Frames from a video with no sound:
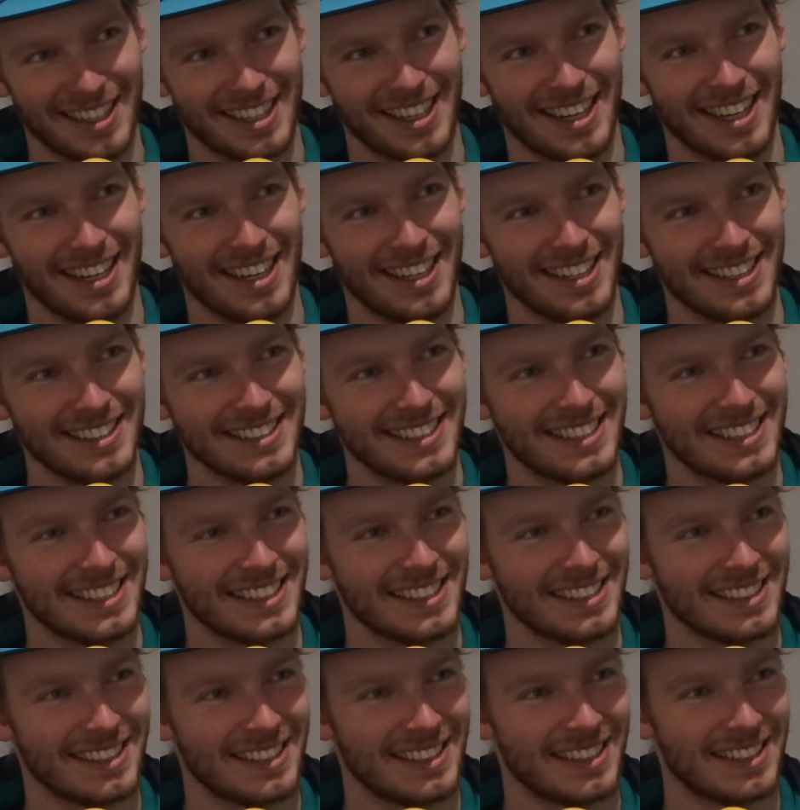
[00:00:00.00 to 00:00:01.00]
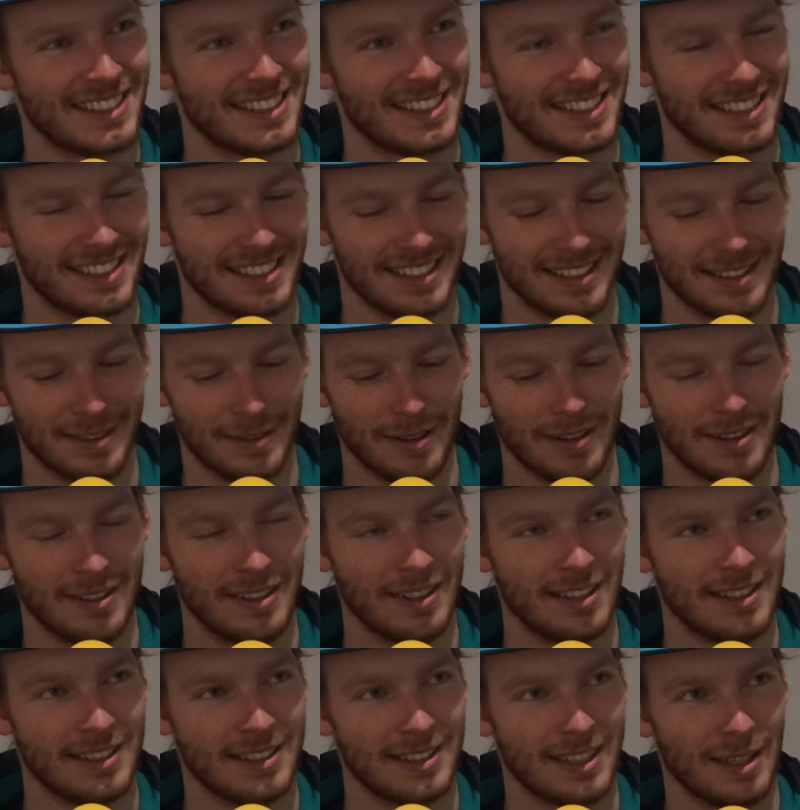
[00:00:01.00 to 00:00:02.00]
cards.
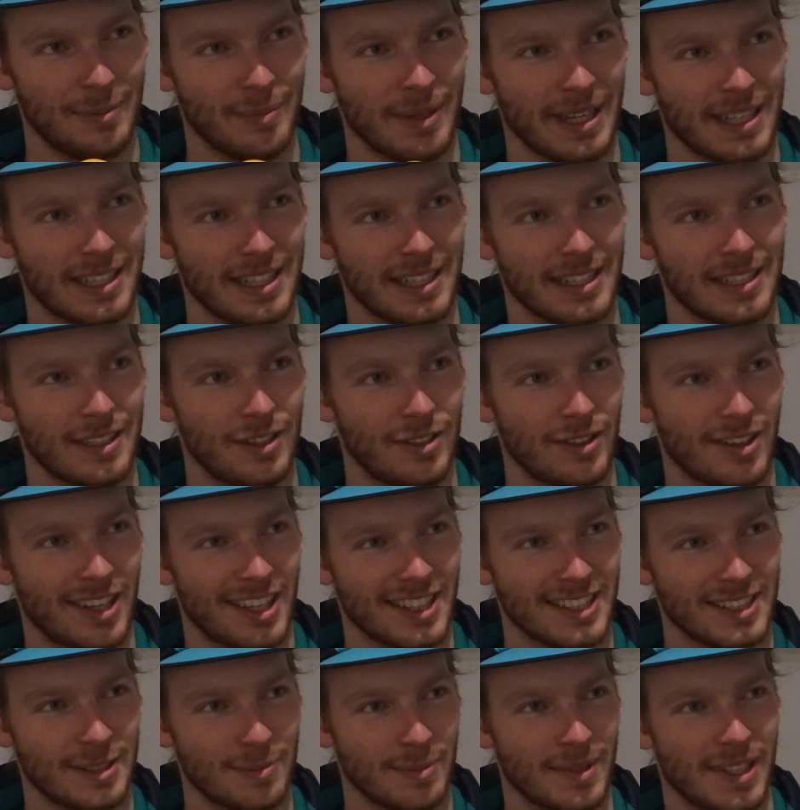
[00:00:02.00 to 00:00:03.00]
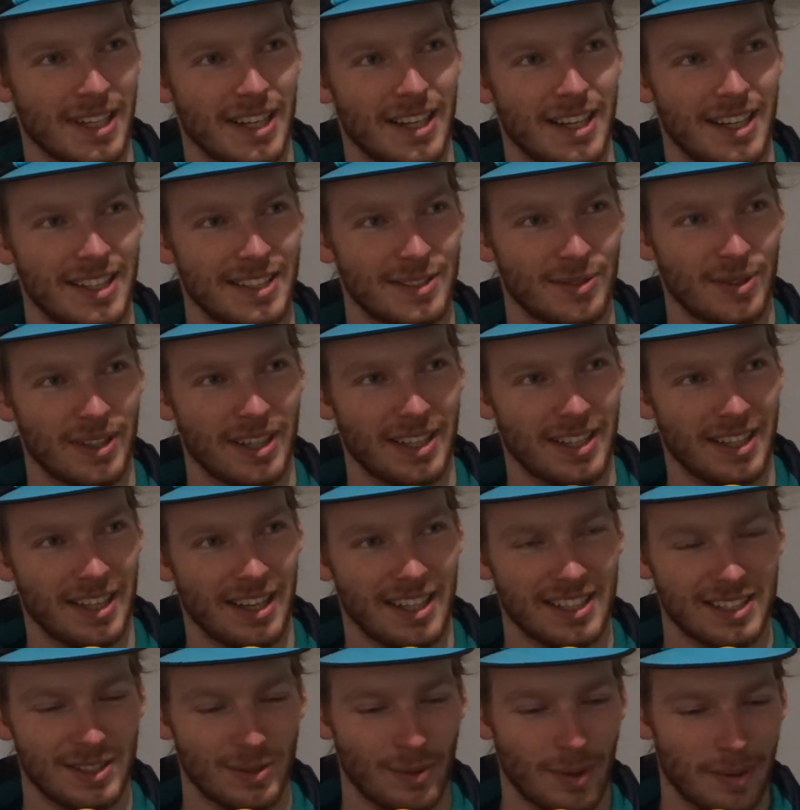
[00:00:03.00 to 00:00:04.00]
They make like little custom cards where it
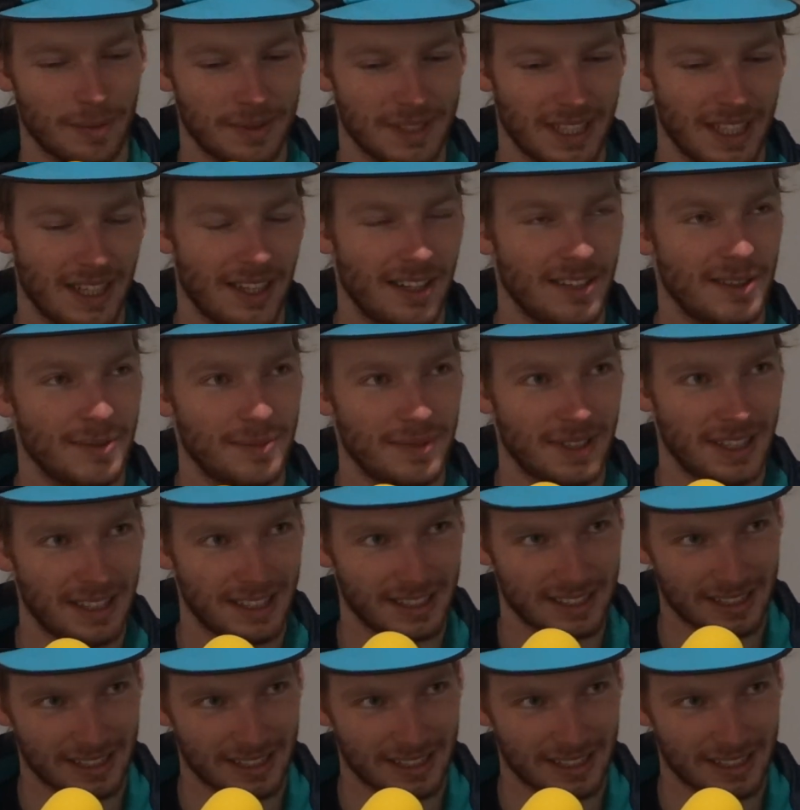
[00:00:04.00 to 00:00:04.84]
has the website on them, and they're just